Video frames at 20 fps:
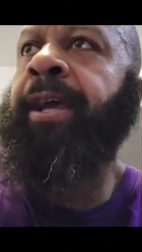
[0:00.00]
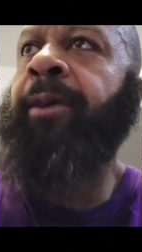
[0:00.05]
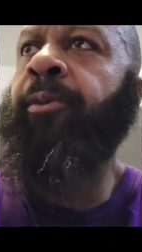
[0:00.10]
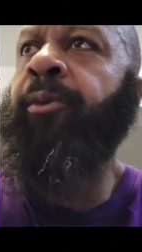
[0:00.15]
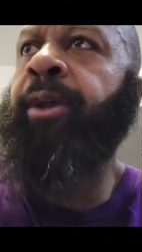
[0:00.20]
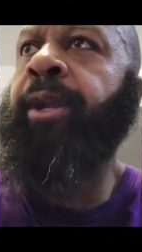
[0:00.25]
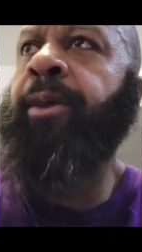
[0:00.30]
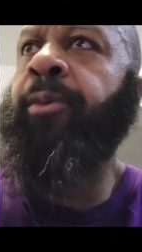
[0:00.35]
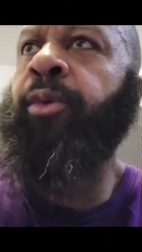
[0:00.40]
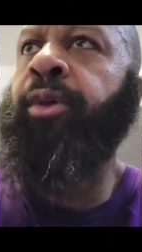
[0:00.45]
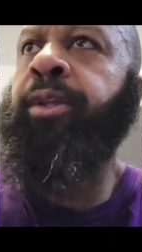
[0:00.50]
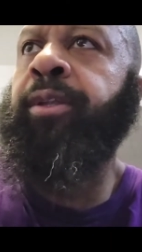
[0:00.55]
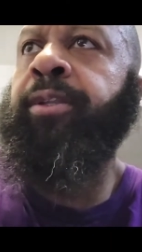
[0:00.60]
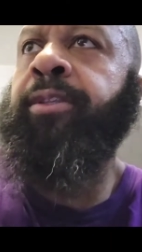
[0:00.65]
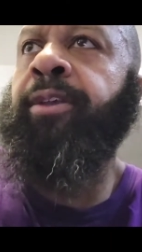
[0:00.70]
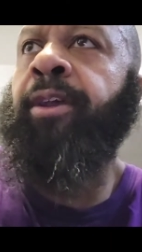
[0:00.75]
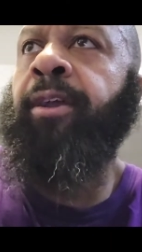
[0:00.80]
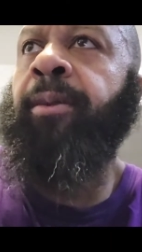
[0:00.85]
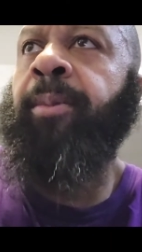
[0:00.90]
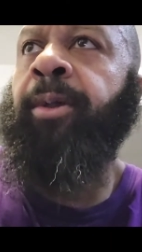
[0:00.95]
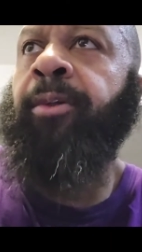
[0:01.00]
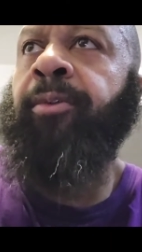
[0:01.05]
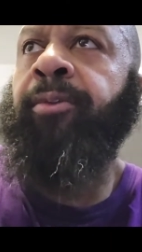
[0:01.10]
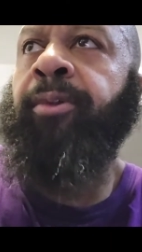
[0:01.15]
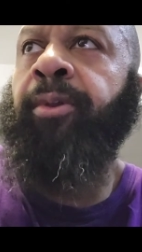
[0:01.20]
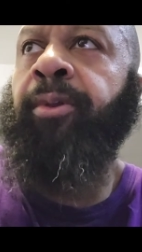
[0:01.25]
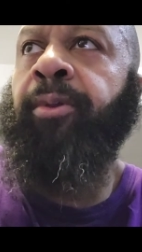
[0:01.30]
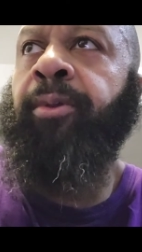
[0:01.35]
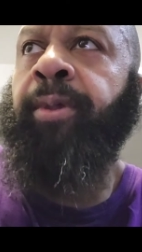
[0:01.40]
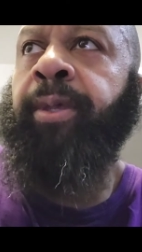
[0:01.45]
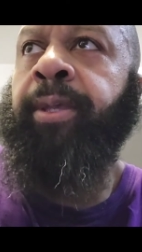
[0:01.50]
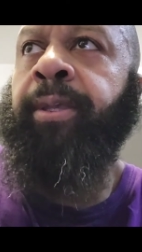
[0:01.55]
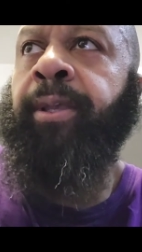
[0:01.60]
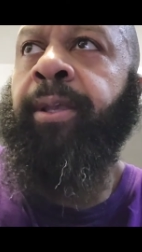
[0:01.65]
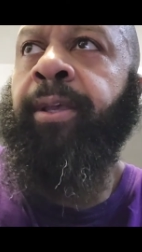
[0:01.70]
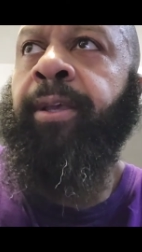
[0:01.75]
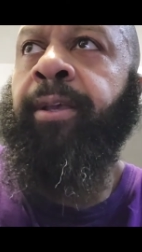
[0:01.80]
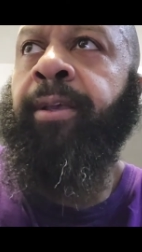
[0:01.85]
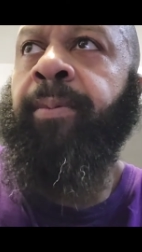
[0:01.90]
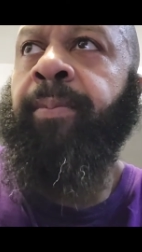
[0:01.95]
what I wanted to talk about real quick
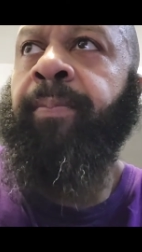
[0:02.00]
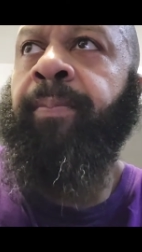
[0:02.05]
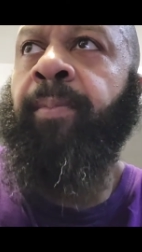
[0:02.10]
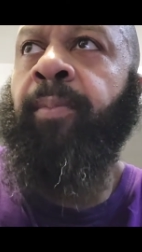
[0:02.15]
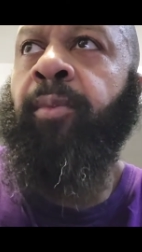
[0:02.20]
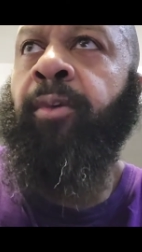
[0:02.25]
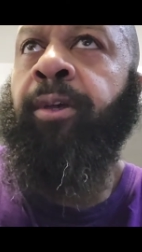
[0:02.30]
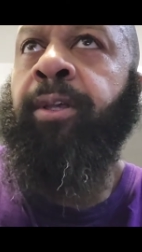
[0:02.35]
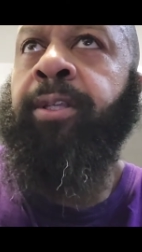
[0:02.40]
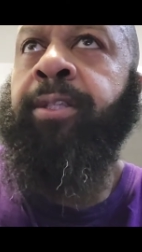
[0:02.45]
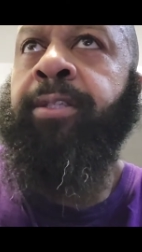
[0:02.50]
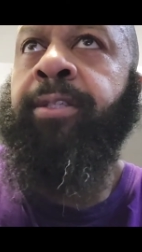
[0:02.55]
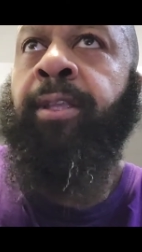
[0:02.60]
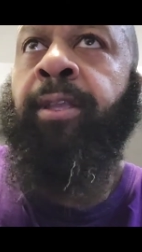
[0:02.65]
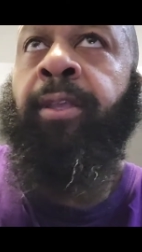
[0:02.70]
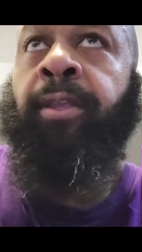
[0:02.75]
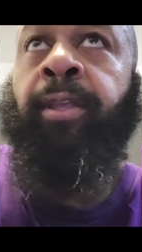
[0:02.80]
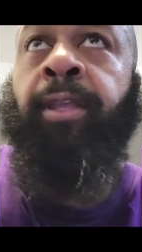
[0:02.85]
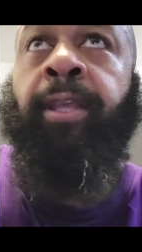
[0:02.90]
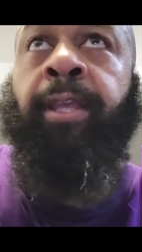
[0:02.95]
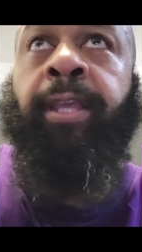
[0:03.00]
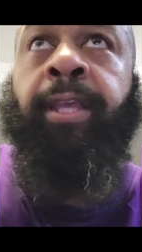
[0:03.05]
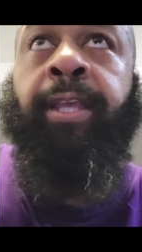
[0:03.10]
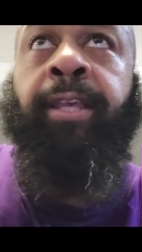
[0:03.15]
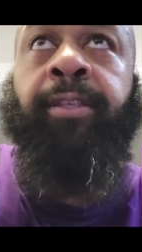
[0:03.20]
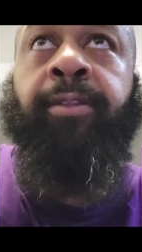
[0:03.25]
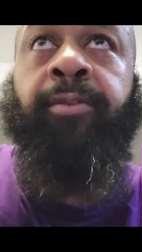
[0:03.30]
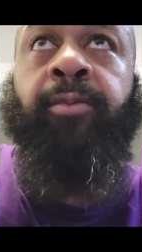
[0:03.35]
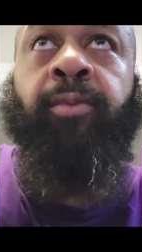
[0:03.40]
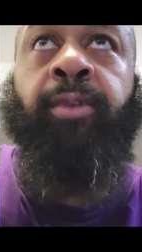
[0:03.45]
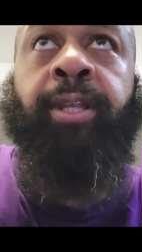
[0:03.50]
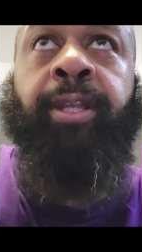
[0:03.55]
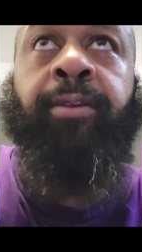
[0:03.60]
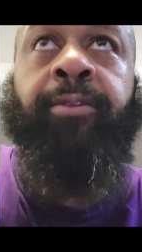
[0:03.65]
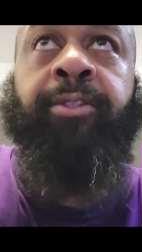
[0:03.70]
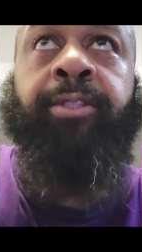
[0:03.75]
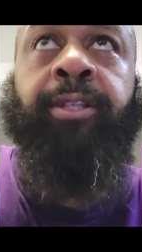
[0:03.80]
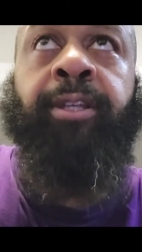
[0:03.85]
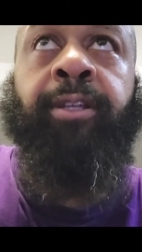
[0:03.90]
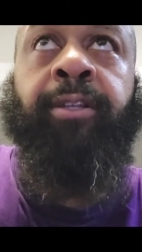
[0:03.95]
was, as when I
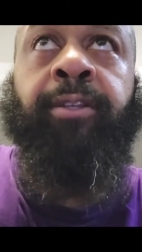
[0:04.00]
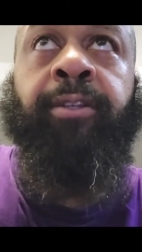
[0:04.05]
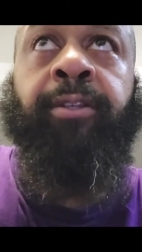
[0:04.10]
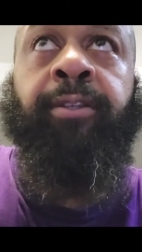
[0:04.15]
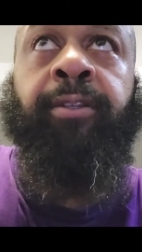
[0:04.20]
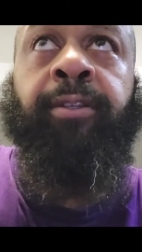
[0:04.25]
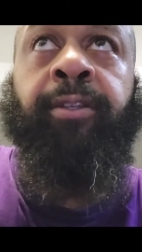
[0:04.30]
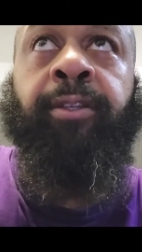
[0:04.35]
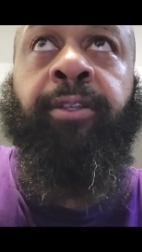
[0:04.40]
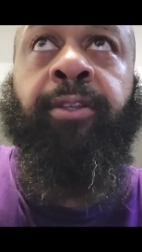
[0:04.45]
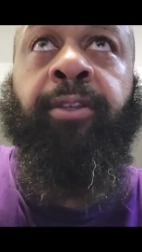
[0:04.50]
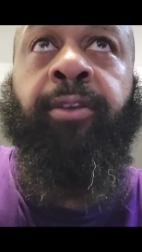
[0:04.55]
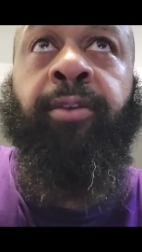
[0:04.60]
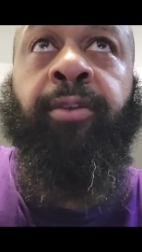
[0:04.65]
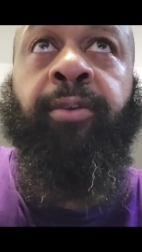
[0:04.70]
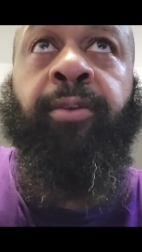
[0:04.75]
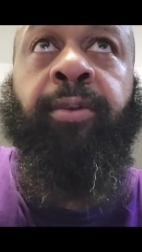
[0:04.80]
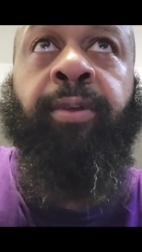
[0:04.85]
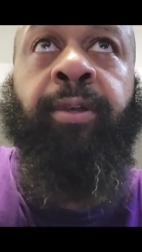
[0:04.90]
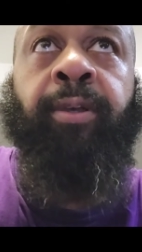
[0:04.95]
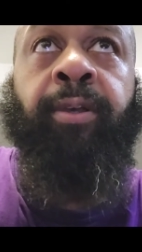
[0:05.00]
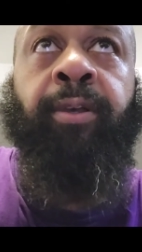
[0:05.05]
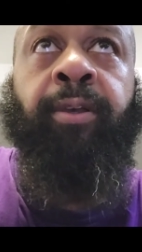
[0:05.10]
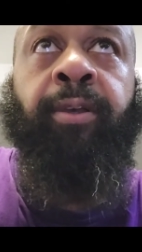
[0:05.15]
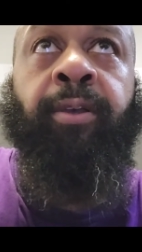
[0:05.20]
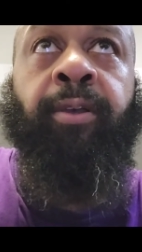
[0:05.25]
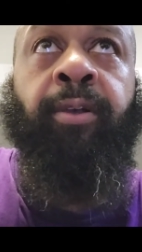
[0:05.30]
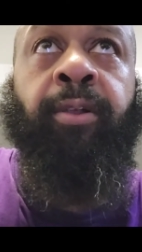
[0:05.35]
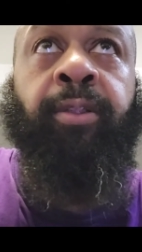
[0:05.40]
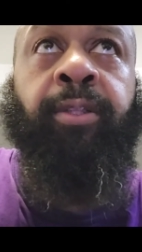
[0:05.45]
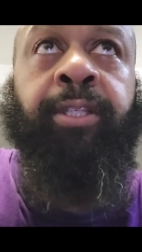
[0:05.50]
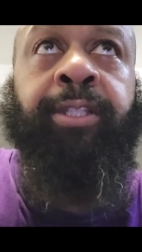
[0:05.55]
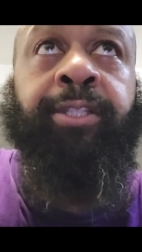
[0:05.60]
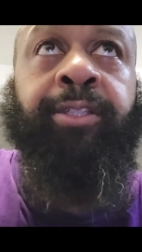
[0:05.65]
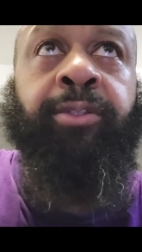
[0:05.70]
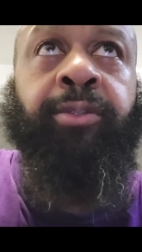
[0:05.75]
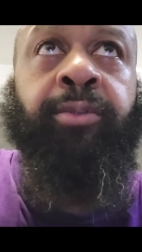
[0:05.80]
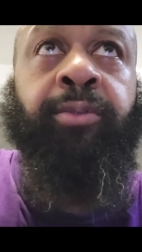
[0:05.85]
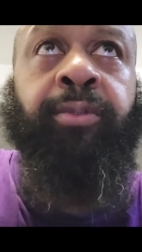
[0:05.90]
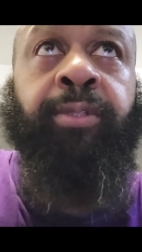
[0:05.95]
was younger, you know, all these
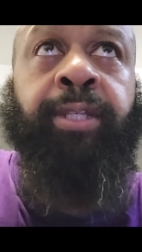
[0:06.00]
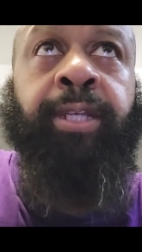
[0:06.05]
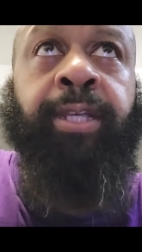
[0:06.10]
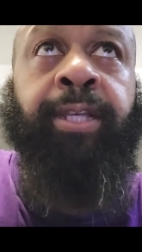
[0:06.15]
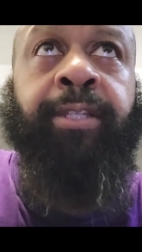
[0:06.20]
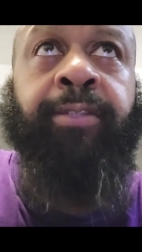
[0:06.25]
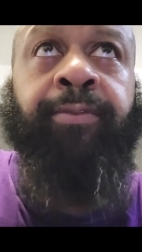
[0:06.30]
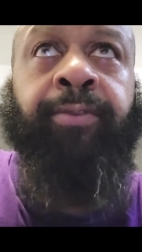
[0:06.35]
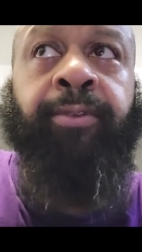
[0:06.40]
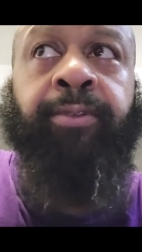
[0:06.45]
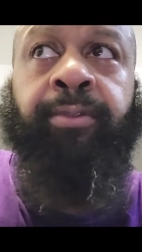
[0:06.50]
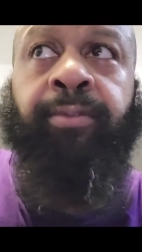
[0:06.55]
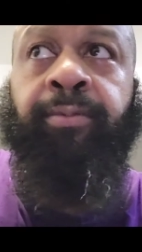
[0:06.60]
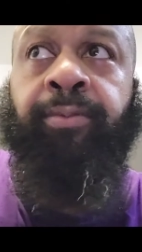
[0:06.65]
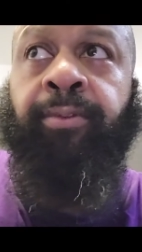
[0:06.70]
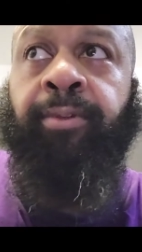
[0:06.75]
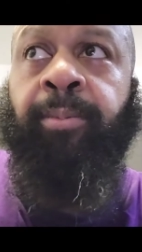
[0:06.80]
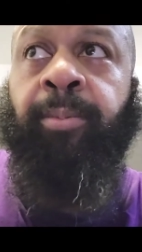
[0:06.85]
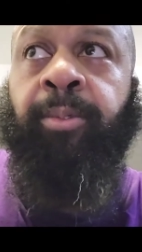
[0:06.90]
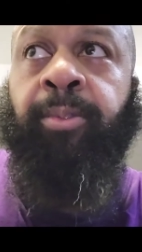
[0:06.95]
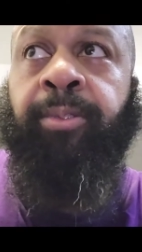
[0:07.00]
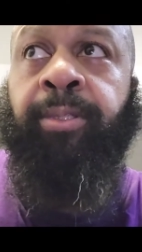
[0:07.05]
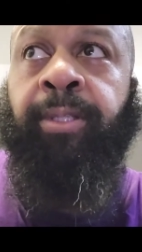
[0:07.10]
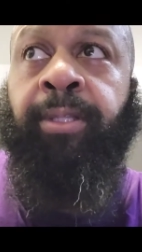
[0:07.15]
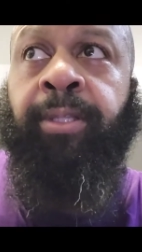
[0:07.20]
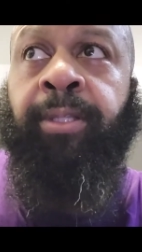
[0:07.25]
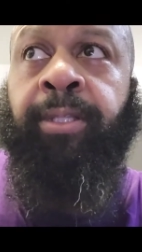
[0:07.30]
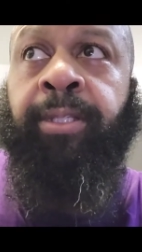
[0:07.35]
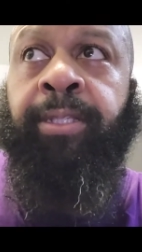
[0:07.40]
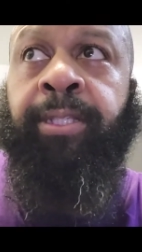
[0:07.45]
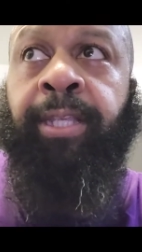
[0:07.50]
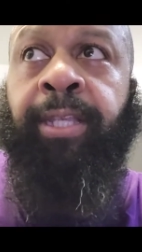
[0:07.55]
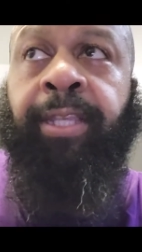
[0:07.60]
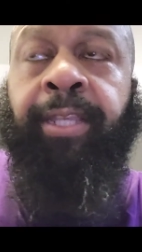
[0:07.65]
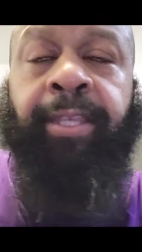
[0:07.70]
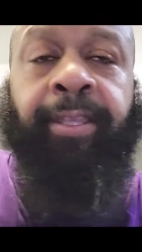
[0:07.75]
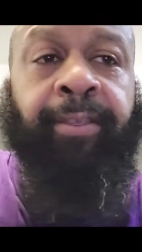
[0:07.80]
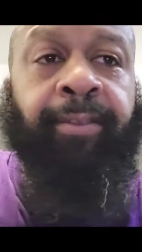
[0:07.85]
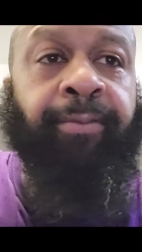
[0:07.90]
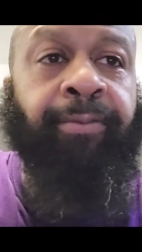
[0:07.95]
shoes, guys. First and foremost, take
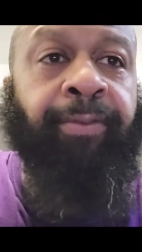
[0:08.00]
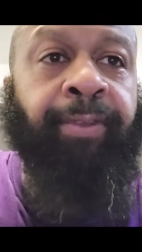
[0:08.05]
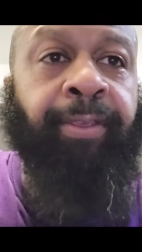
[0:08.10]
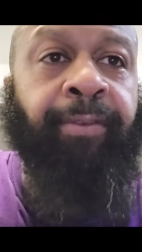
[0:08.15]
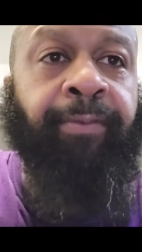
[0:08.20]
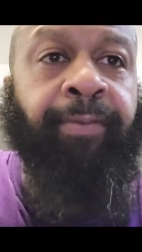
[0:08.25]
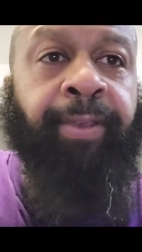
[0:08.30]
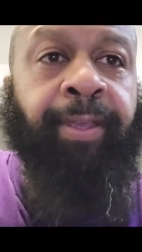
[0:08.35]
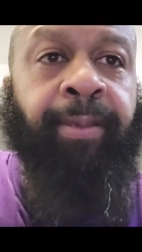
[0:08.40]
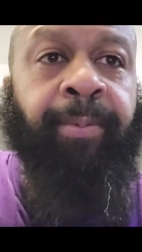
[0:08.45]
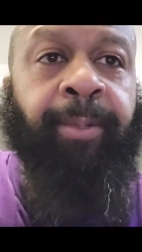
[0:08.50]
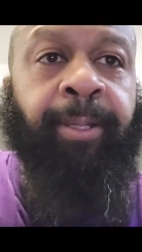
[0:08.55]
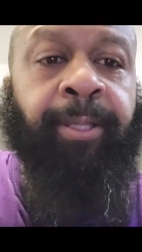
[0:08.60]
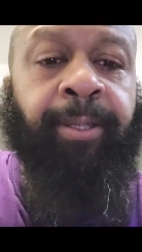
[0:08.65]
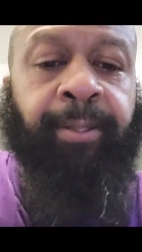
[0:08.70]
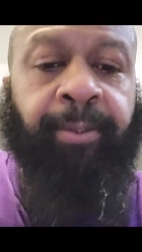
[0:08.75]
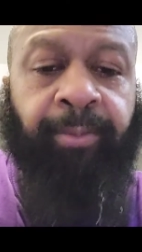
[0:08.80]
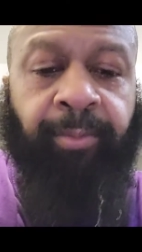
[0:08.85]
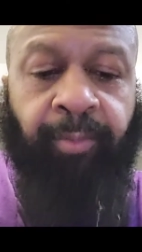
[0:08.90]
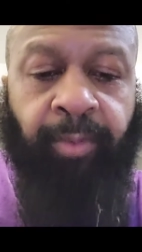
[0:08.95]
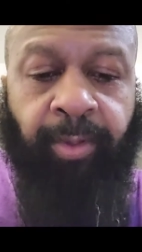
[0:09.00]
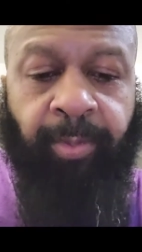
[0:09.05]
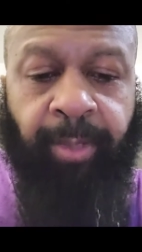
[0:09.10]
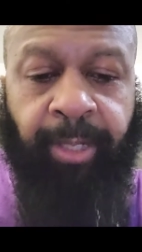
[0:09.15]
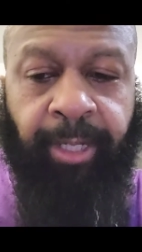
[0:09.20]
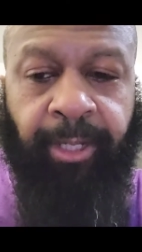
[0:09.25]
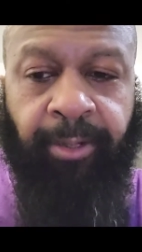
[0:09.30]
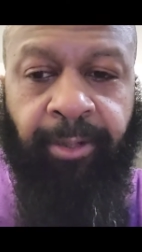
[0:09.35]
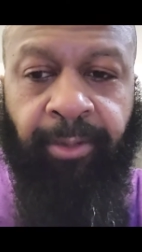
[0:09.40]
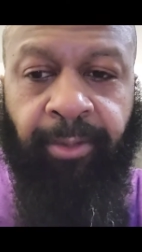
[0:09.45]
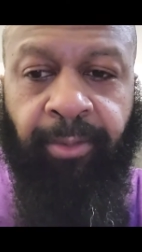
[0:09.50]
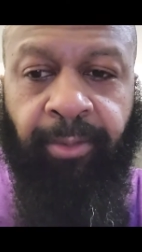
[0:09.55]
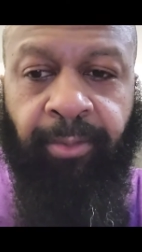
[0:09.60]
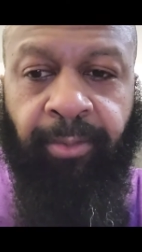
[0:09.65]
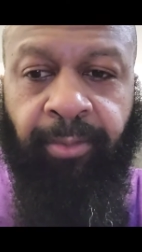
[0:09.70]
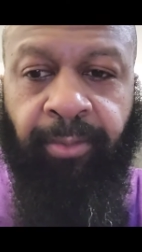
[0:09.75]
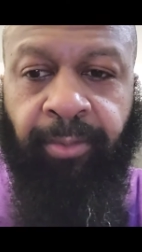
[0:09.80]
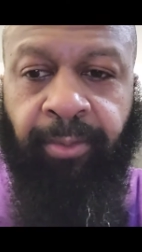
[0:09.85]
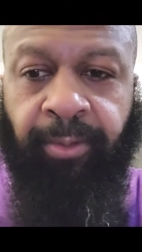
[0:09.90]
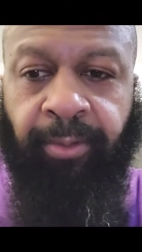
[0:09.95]
care of your feet, family. Women, I know you
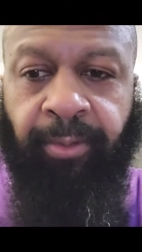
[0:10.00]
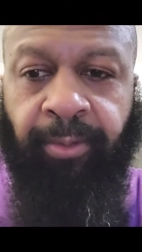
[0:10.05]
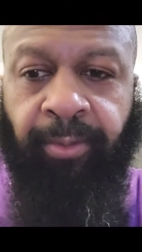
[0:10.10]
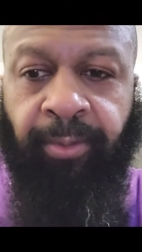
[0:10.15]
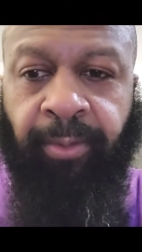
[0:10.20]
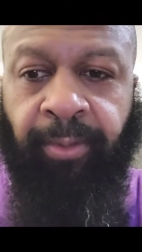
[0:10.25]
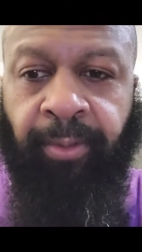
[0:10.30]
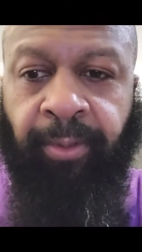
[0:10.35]
know,